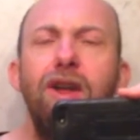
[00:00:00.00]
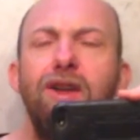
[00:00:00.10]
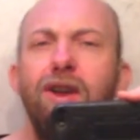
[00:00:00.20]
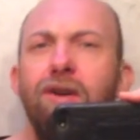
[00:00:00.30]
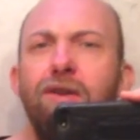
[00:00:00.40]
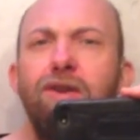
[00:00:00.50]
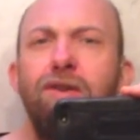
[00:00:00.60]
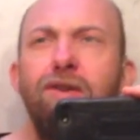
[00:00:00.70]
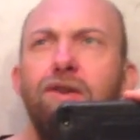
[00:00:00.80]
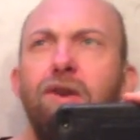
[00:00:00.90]

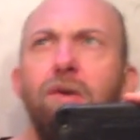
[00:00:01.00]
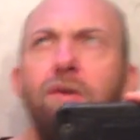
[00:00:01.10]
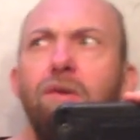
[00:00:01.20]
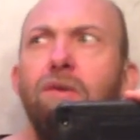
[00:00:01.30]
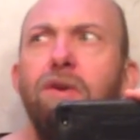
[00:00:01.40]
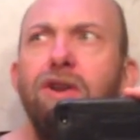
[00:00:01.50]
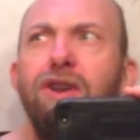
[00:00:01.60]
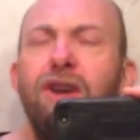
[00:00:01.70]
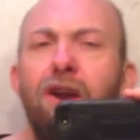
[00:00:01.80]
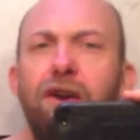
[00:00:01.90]
you go to
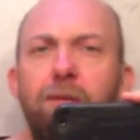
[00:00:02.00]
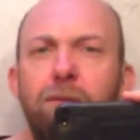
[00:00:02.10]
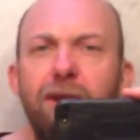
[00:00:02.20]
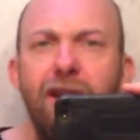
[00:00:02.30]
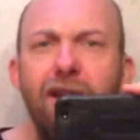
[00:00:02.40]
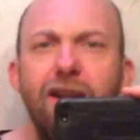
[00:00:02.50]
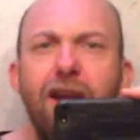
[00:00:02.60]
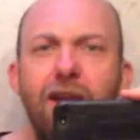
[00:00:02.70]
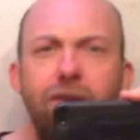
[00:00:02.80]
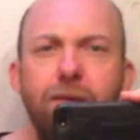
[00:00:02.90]
get on a plane
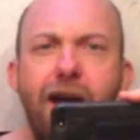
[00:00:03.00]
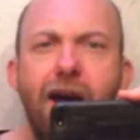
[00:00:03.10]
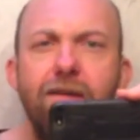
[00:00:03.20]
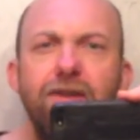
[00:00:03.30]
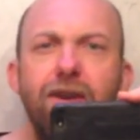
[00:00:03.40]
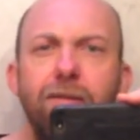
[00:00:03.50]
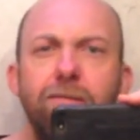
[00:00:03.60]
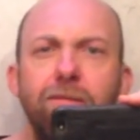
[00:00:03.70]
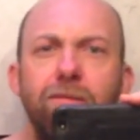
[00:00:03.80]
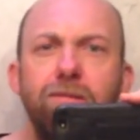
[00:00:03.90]
and you have
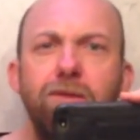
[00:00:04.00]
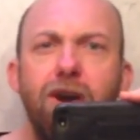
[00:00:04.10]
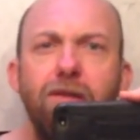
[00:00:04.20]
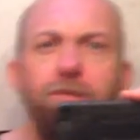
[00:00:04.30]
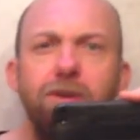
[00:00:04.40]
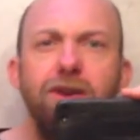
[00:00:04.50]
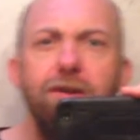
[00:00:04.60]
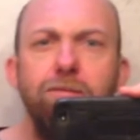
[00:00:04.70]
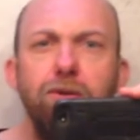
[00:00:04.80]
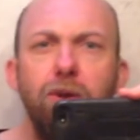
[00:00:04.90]
some government
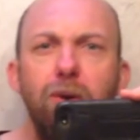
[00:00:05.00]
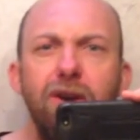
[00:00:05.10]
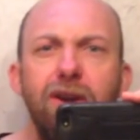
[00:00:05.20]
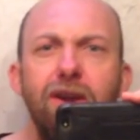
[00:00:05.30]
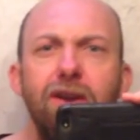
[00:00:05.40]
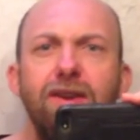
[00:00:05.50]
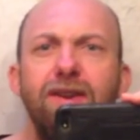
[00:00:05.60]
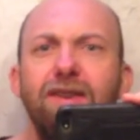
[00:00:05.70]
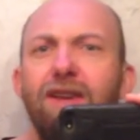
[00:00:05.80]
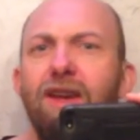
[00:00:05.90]
employee
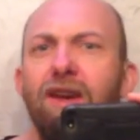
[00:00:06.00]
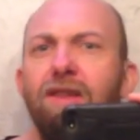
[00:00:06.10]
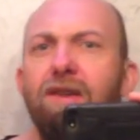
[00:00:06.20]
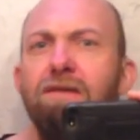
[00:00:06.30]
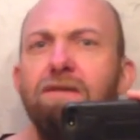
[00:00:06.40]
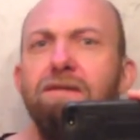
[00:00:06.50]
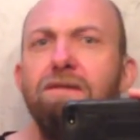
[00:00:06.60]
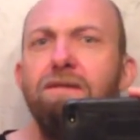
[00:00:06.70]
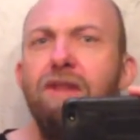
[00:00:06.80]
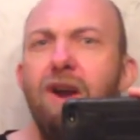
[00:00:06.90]
sticking
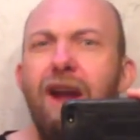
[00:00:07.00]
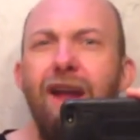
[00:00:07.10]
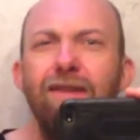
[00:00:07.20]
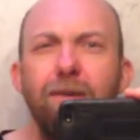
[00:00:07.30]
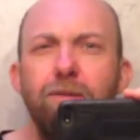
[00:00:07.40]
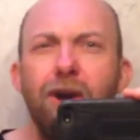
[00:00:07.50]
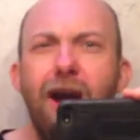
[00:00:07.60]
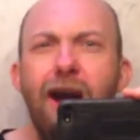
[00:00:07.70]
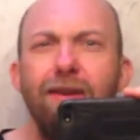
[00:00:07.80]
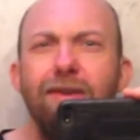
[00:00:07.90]
their hands up your
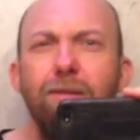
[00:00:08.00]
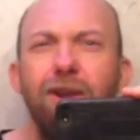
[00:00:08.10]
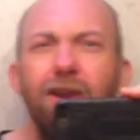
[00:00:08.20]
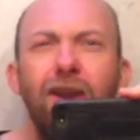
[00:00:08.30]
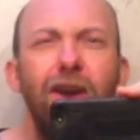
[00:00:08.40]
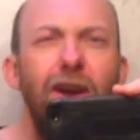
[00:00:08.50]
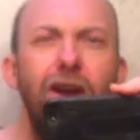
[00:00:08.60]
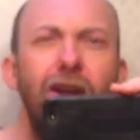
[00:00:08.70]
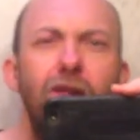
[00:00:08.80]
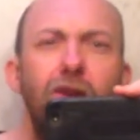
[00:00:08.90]
ass. I mean,
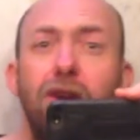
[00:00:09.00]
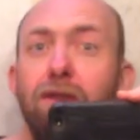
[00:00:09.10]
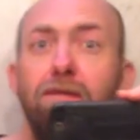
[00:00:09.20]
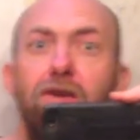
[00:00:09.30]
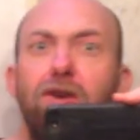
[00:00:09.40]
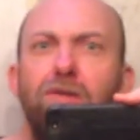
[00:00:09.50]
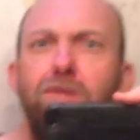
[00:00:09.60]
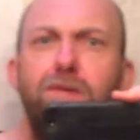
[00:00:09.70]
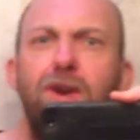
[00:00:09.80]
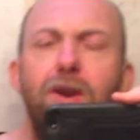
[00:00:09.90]
looking for,
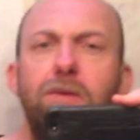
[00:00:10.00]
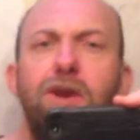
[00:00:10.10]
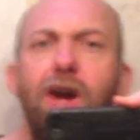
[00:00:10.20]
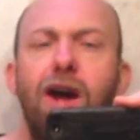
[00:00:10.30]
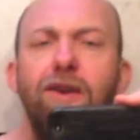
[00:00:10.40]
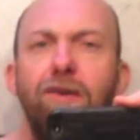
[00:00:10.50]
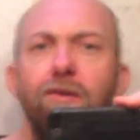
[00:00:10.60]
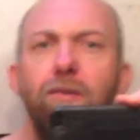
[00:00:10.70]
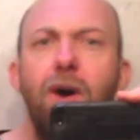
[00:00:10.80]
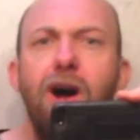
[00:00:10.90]
God
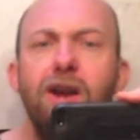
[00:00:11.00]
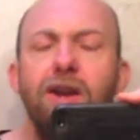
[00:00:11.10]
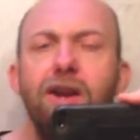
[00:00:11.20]
knows what.